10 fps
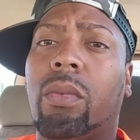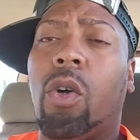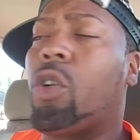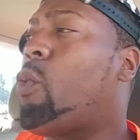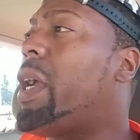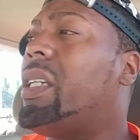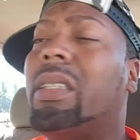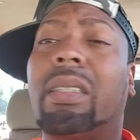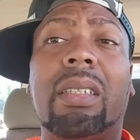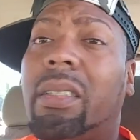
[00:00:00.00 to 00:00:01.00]
or the way
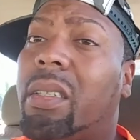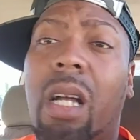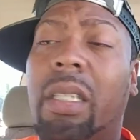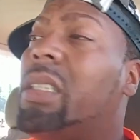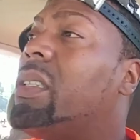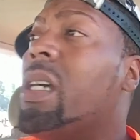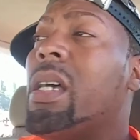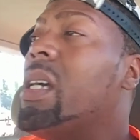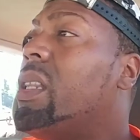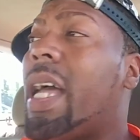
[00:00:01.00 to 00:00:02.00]
he sets it up. He
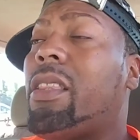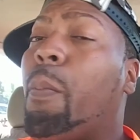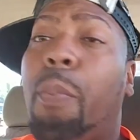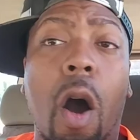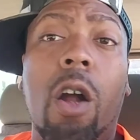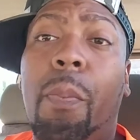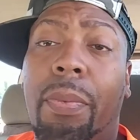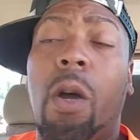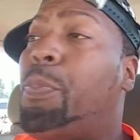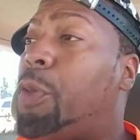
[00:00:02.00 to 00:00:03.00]
like the bar,
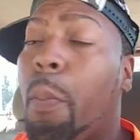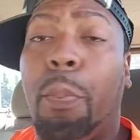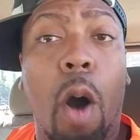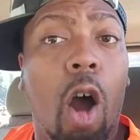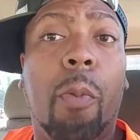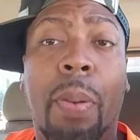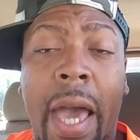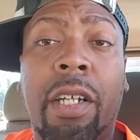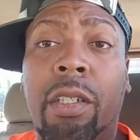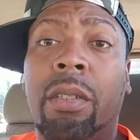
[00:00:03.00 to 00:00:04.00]
the the bar
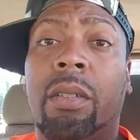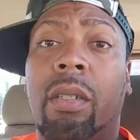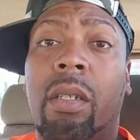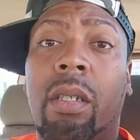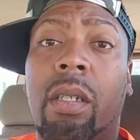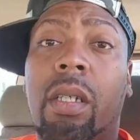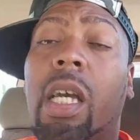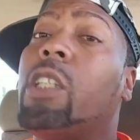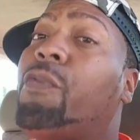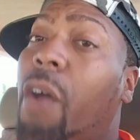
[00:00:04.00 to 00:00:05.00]
pattern
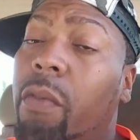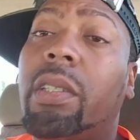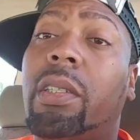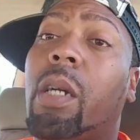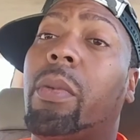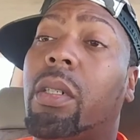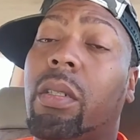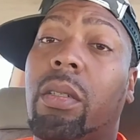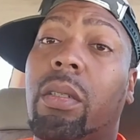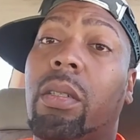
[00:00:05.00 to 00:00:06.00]
is very
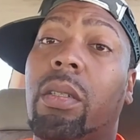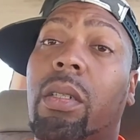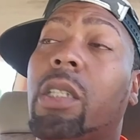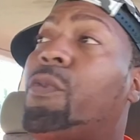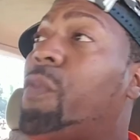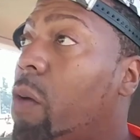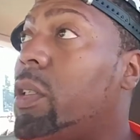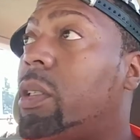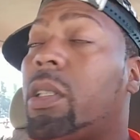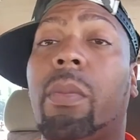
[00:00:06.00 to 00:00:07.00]
similar. It's
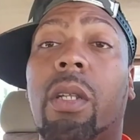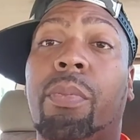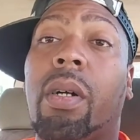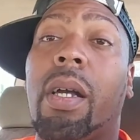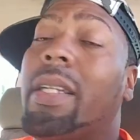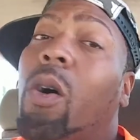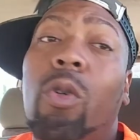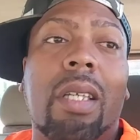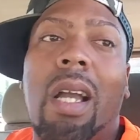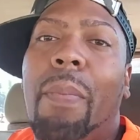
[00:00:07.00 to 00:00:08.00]
very similar, bro. And the
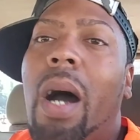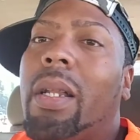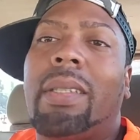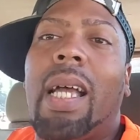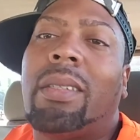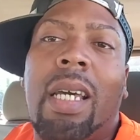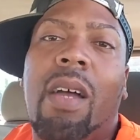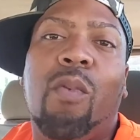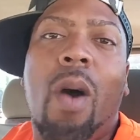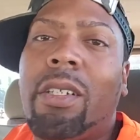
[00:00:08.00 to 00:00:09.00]
only thing about it is that, Sean,
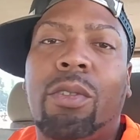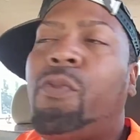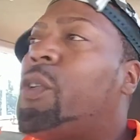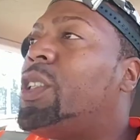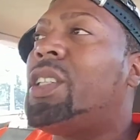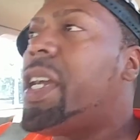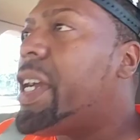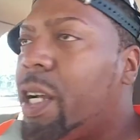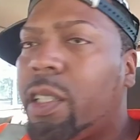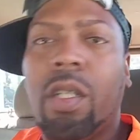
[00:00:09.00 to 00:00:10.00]
I've watched you for
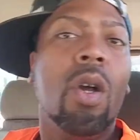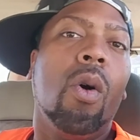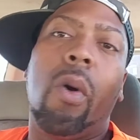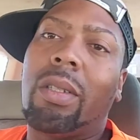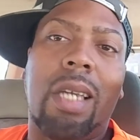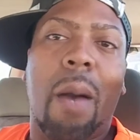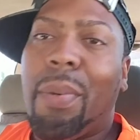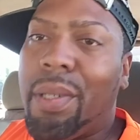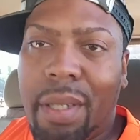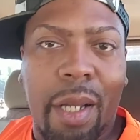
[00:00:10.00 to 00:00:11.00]
years on
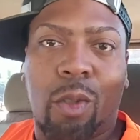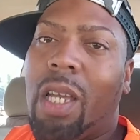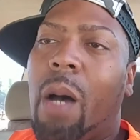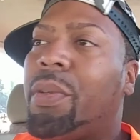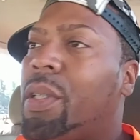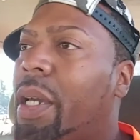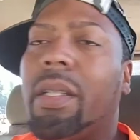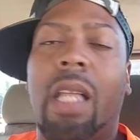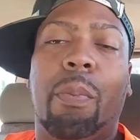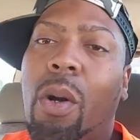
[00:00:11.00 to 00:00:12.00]
top of years on top of
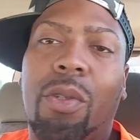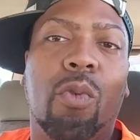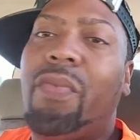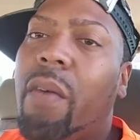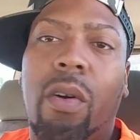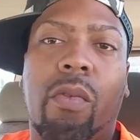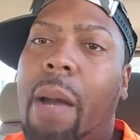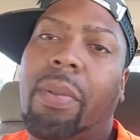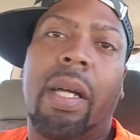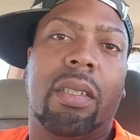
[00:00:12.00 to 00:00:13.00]
years. Like, bro, you've never
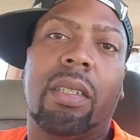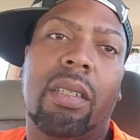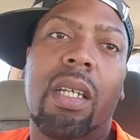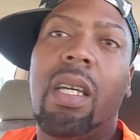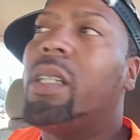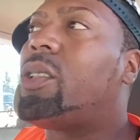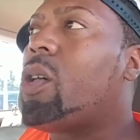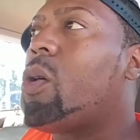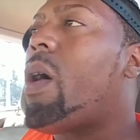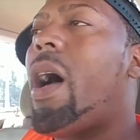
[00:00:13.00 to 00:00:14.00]
rapped like this.
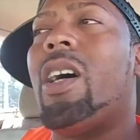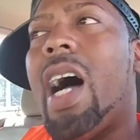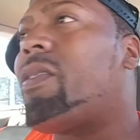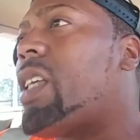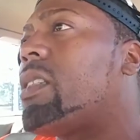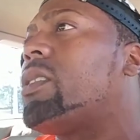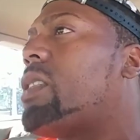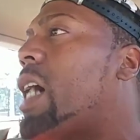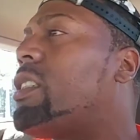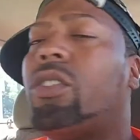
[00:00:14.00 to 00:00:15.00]
So I, I, I
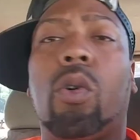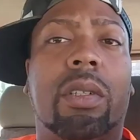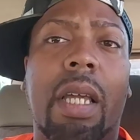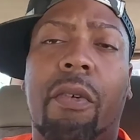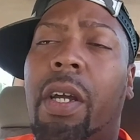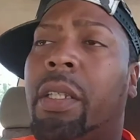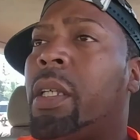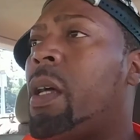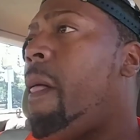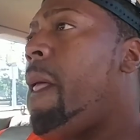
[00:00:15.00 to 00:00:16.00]
just, I just noticed that right
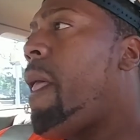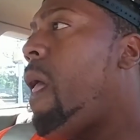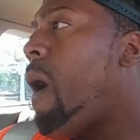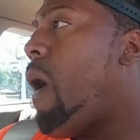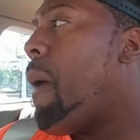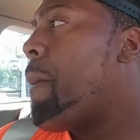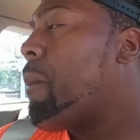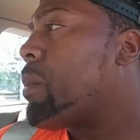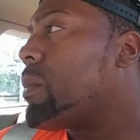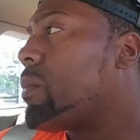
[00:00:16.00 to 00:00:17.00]
there.
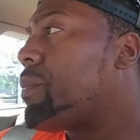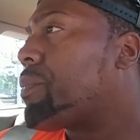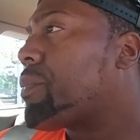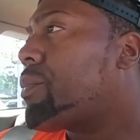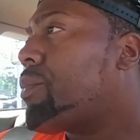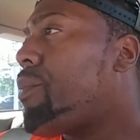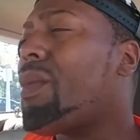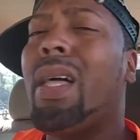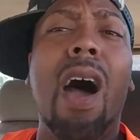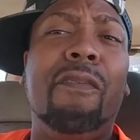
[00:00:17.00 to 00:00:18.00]
Um,
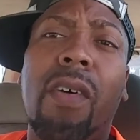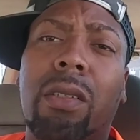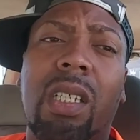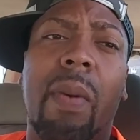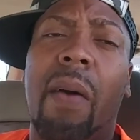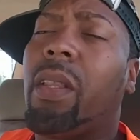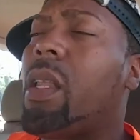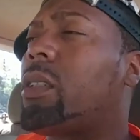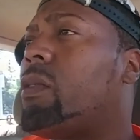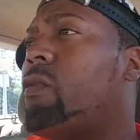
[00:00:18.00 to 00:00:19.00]
I fell asleep after
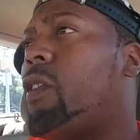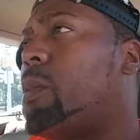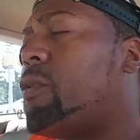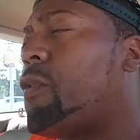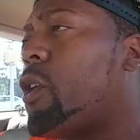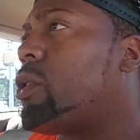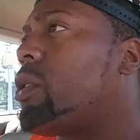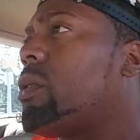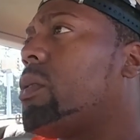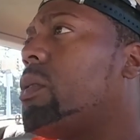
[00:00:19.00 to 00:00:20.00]
Lux and Verbs
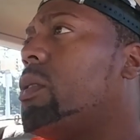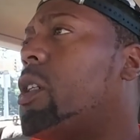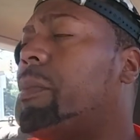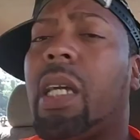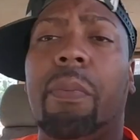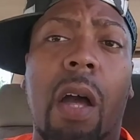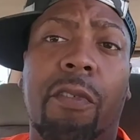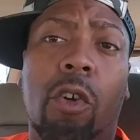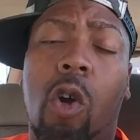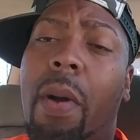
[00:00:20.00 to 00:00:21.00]
first. You know what I'm saying? I'm
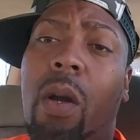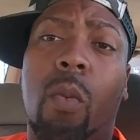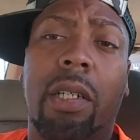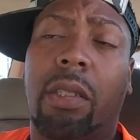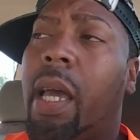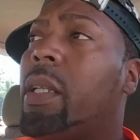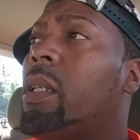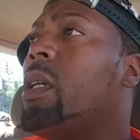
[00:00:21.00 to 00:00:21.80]
definitely gonna go back and watch that.